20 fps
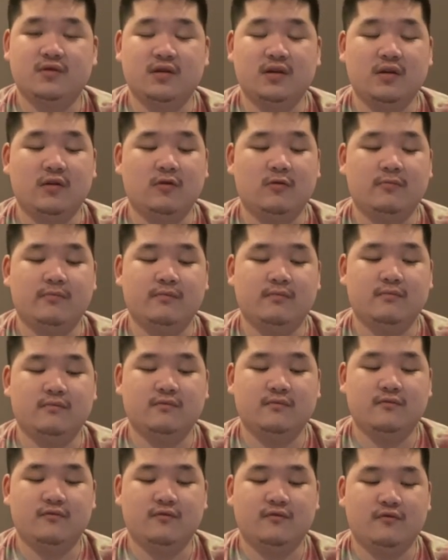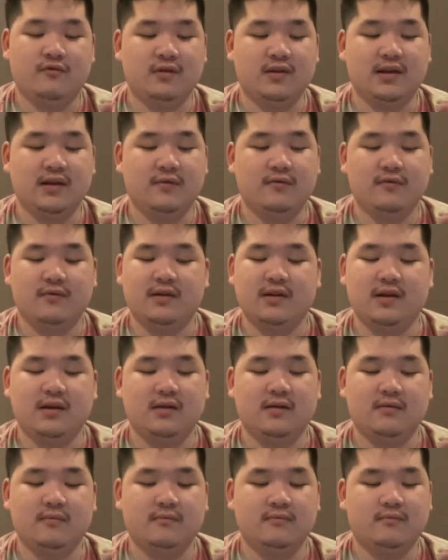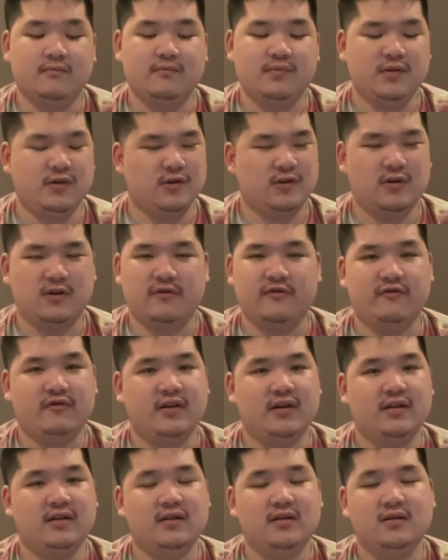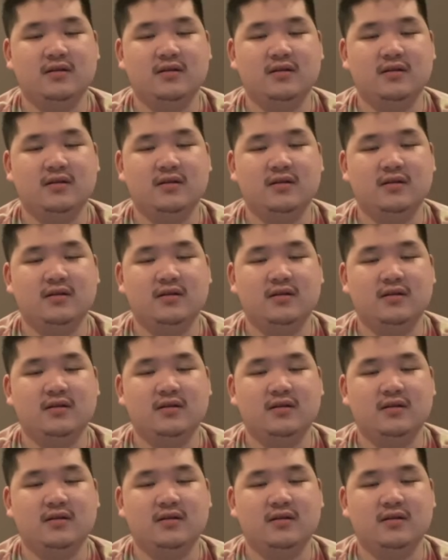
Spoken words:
they'll really, really be a good friend.